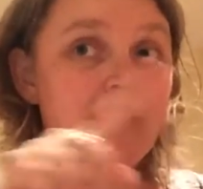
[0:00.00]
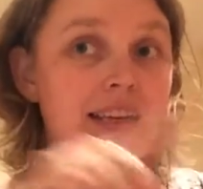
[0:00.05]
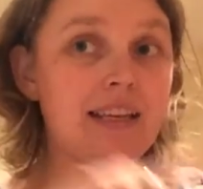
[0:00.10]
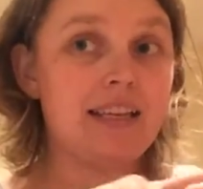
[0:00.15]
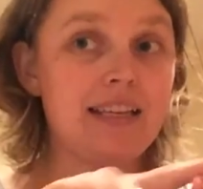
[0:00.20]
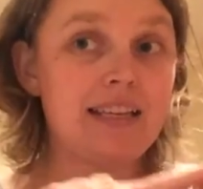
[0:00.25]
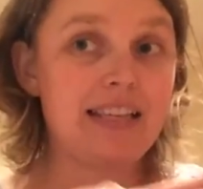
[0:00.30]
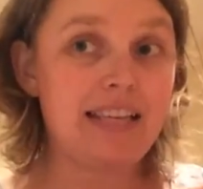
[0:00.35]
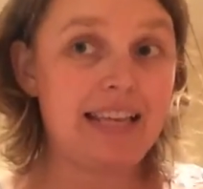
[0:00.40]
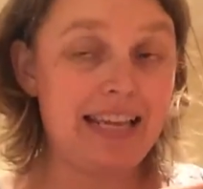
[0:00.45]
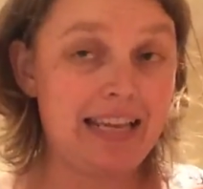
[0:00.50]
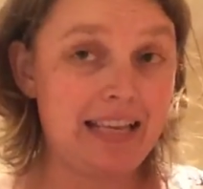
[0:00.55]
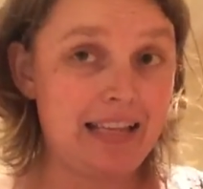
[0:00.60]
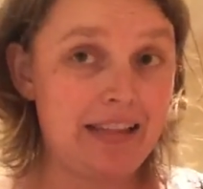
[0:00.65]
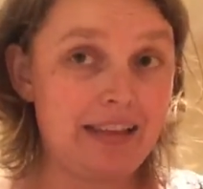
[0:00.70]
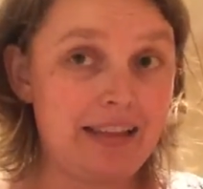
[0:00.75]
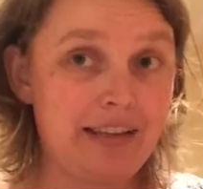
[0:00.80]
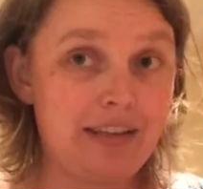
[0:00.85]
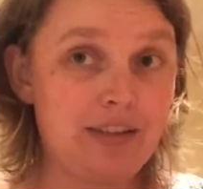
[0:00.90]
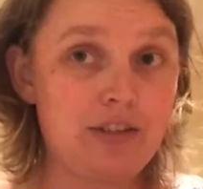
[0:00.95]
In
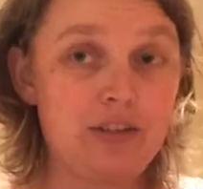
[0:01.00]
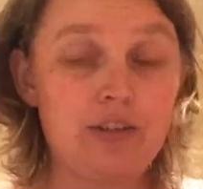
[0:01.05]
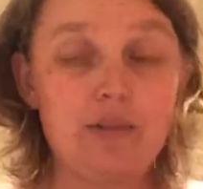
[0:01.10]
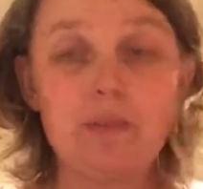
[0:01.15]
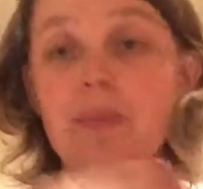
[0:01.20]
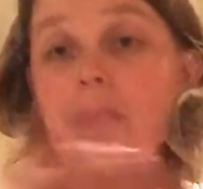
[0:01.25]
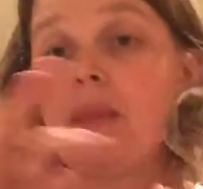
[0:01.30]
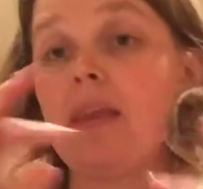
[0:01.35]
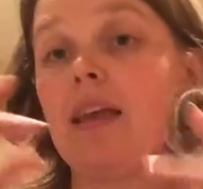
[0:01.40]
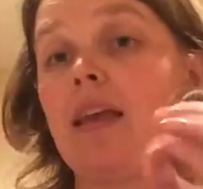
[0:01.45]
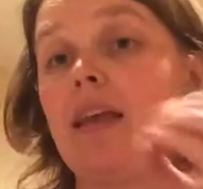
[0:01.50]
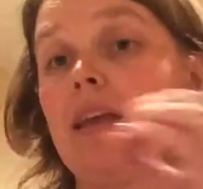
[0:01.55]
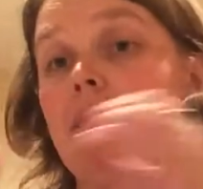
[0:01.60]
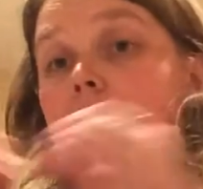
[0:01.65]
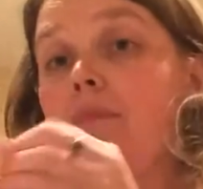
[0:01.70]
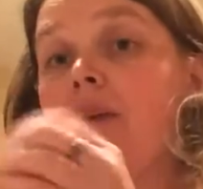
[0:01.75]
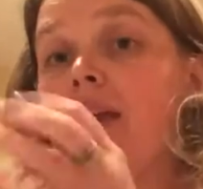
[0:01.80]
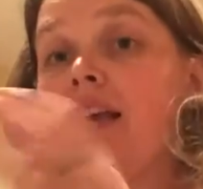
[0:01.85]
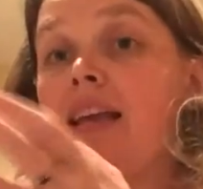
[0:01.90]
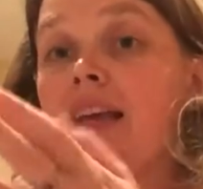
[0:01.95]
English. In
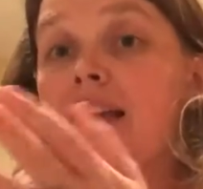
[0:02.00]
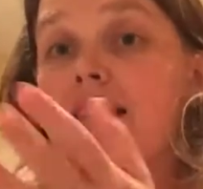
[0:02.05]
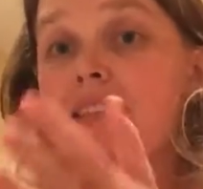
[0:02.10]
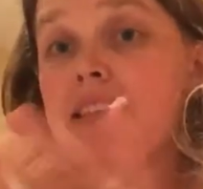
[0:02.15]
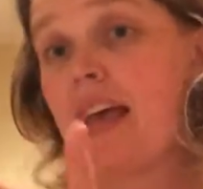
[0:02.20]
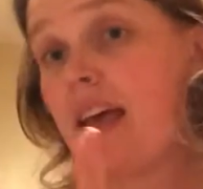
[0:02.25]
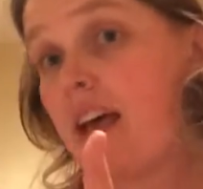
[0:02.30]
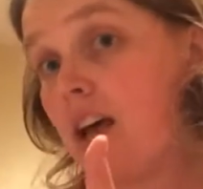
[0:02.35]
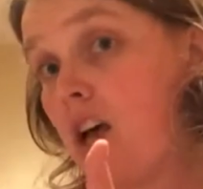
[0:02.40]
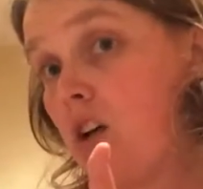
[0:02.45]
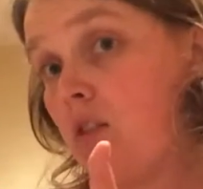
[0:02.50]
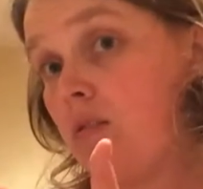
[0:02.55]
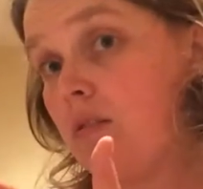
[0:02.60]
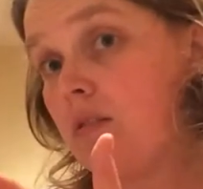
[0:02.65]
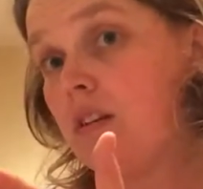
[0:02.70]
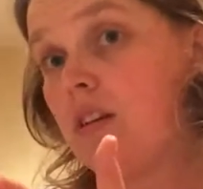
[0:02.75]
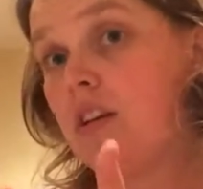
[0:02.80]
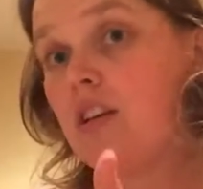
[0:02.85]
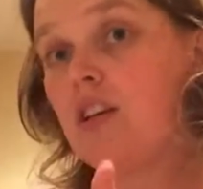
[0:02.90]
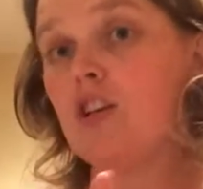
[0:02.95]
BSL,
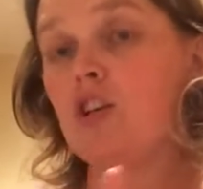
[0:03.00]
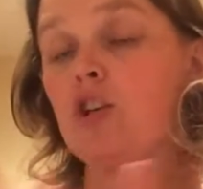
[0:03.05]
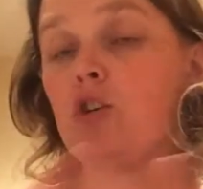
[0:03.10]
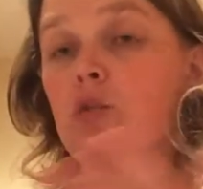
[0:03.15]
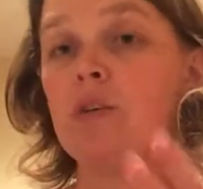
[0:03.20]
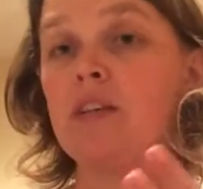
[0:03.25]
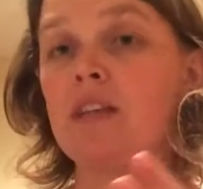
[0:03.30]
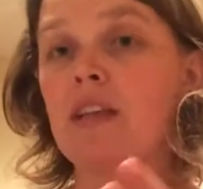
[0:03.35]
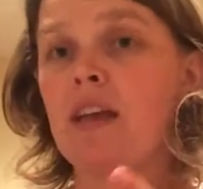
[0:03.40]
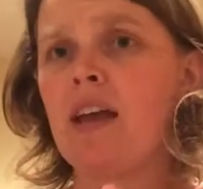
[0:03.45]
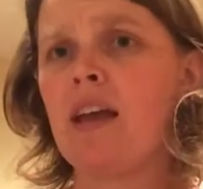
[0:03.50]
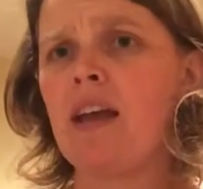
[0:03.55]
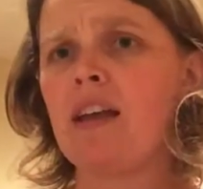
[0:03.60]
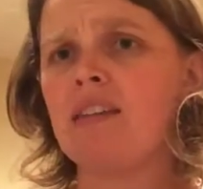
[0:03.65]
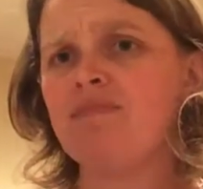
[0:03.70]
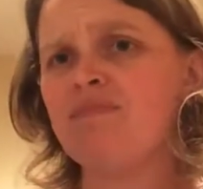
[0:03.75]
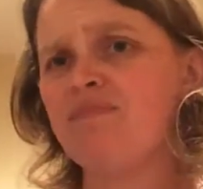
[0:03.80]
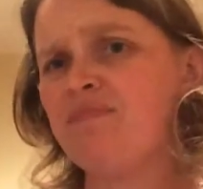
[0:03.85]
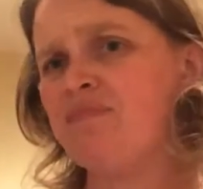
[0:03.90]
you would go,